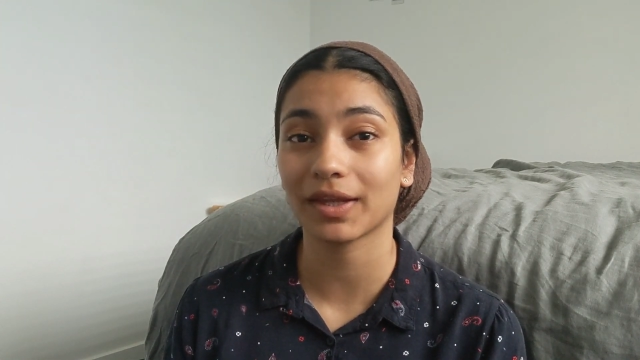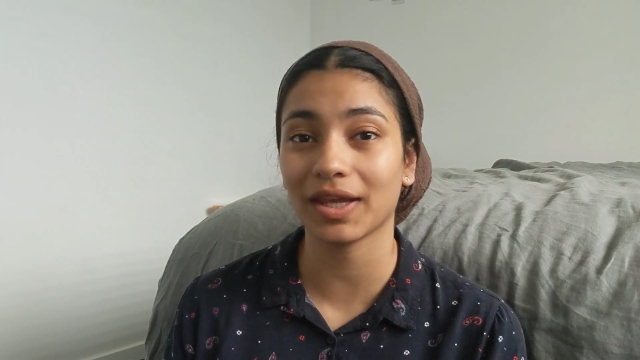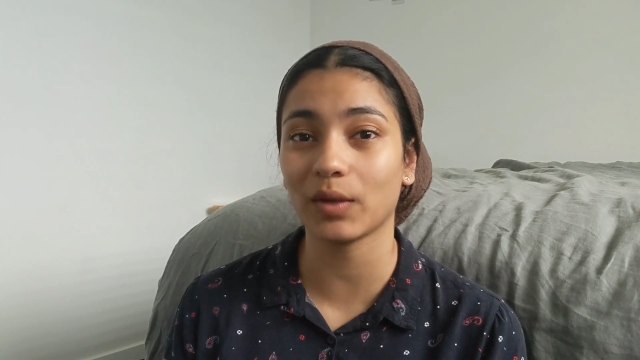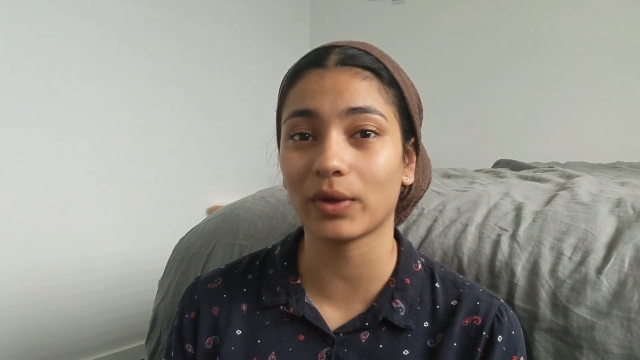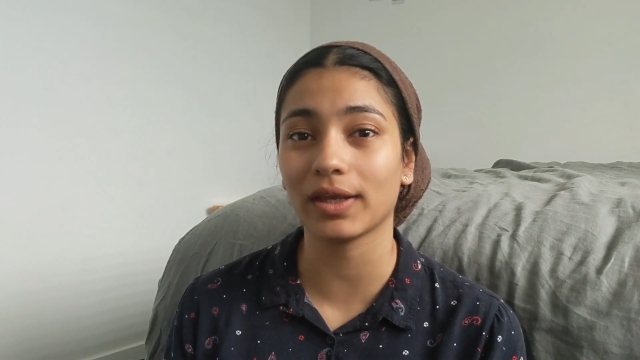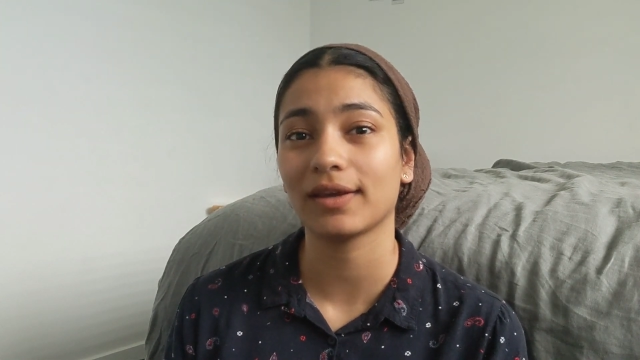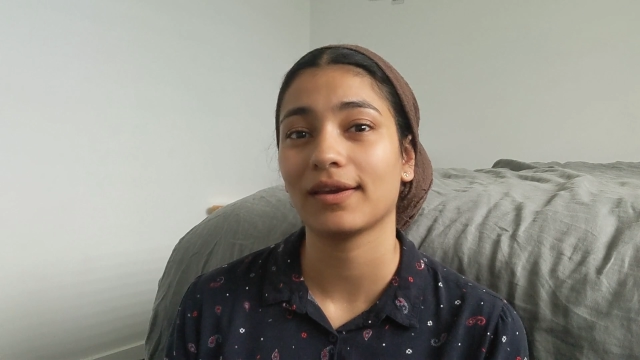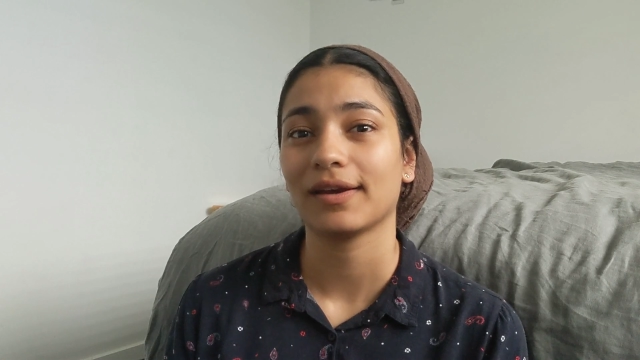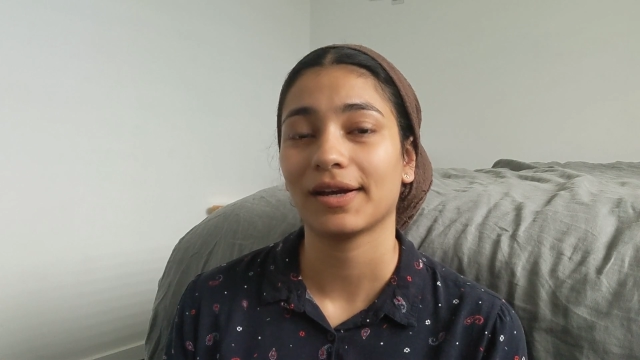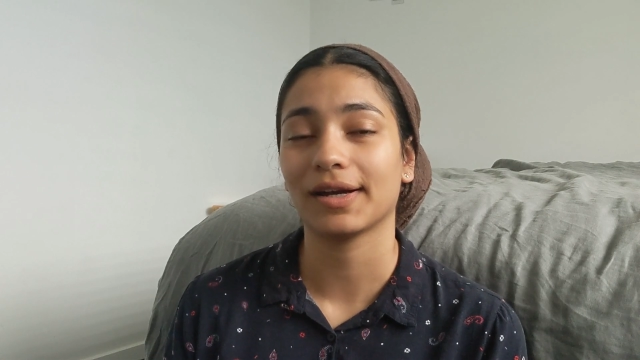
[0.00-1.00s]
Anyway,
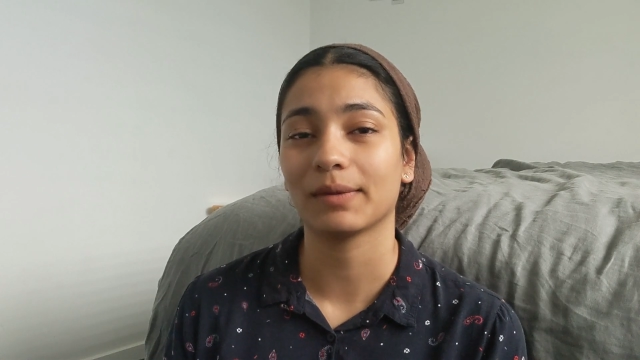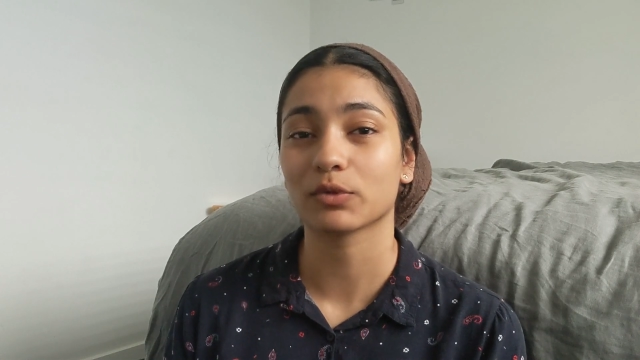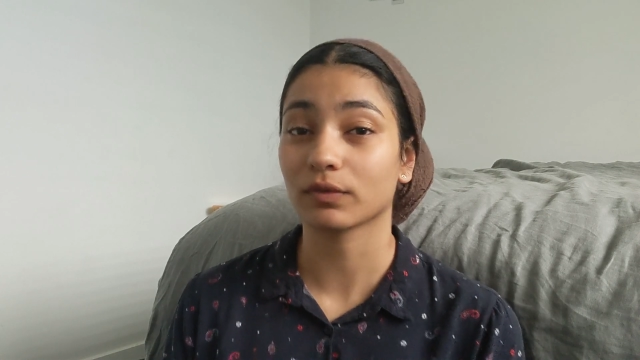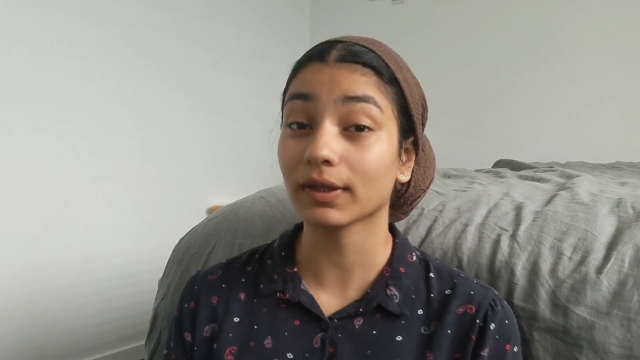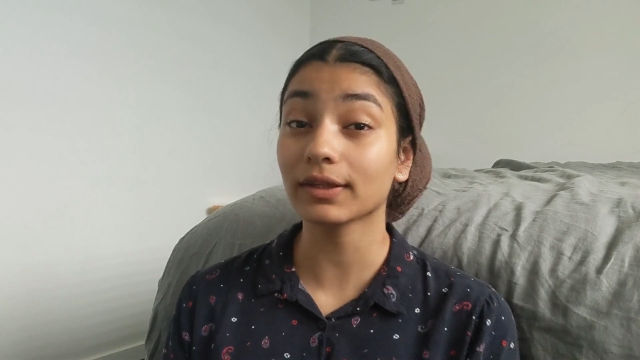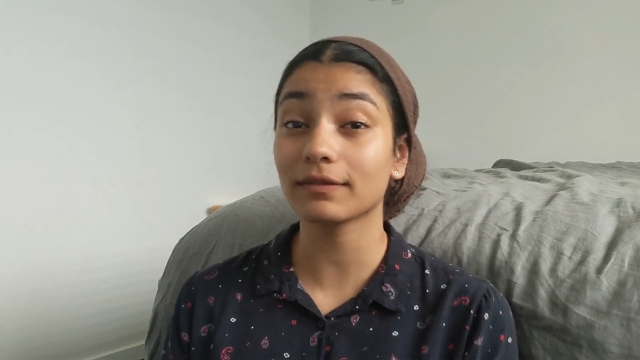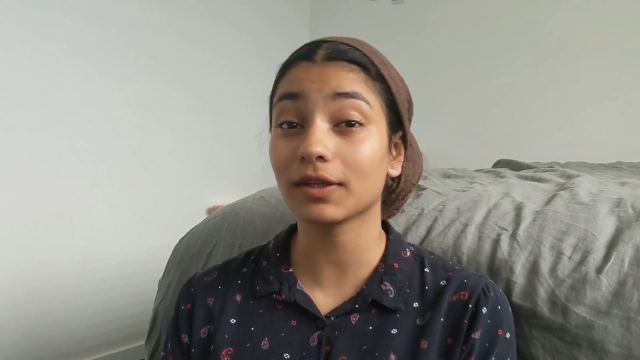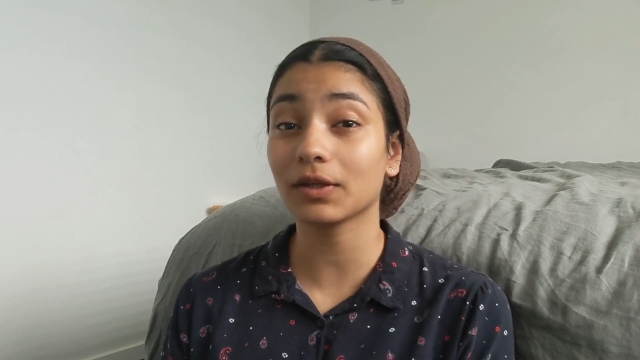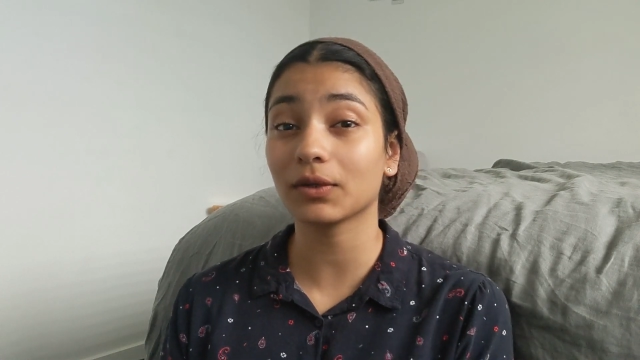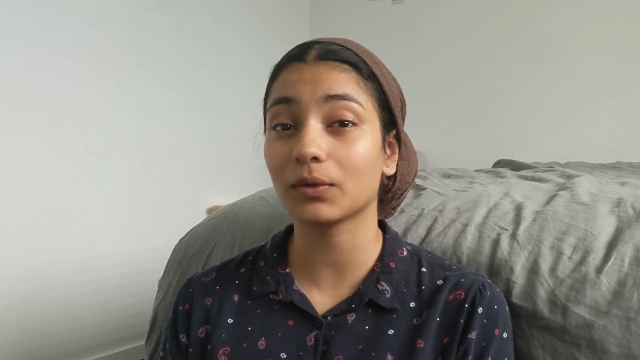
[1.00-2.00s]
so if you like the
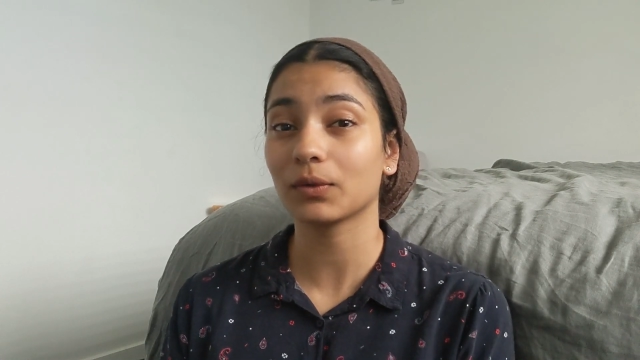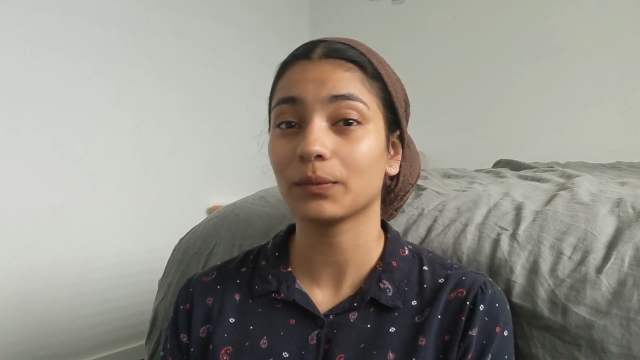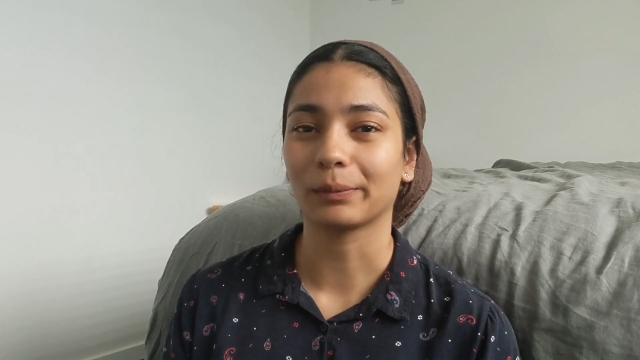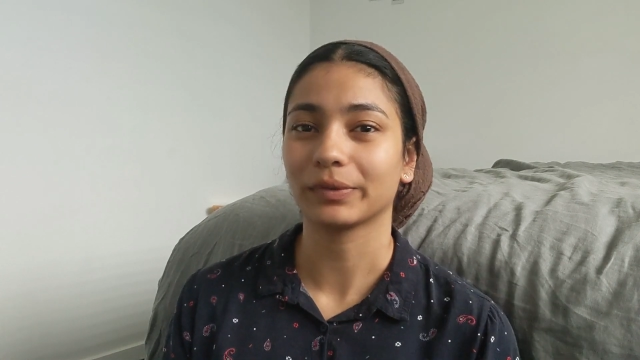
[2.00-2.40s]
video,